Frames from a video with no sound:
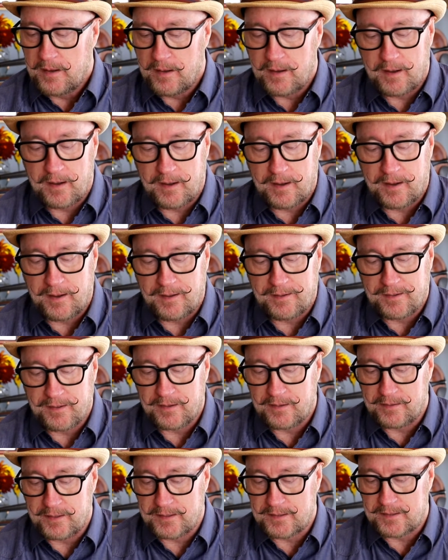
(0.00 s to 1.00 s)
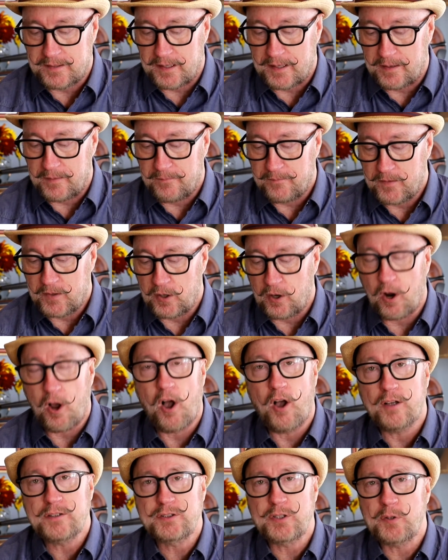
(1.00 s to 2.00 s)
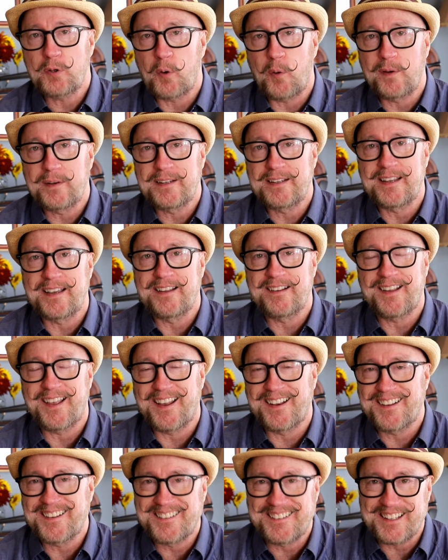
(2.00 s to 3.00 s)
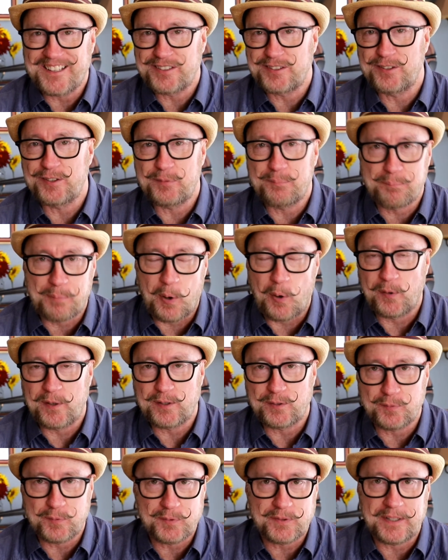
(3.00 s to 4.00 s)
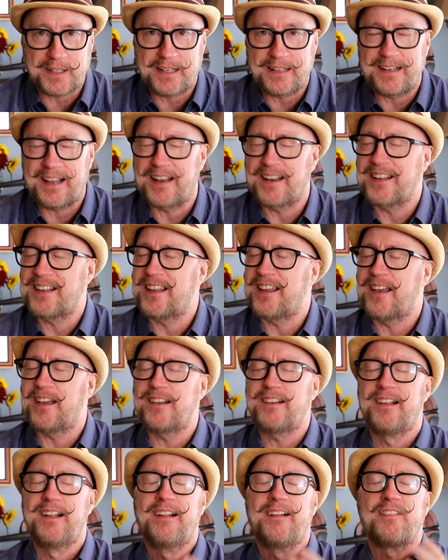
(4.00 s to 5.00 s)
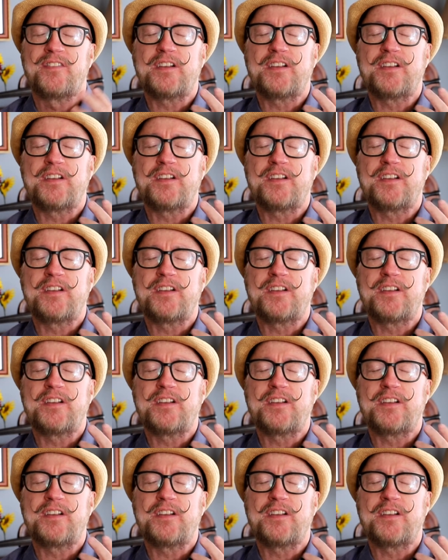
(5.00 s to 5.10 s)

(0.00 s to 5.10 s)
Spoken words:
Let's see. You're also going to get an additional bonus routine, and again,